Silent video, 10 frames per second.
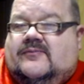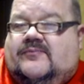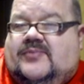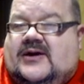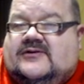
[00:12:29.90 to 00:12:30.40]

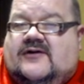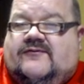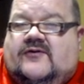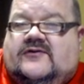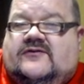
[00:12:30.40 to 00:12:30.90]
big
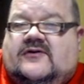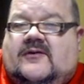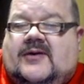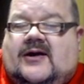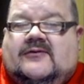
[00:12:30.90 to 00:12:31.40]
difference
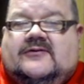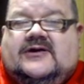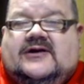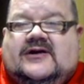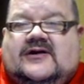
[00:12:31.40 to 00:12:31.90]

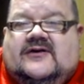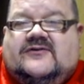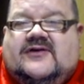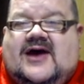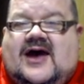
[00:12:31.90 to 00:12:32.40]
apparently is
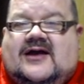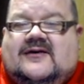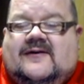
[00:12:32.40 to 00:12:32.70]
that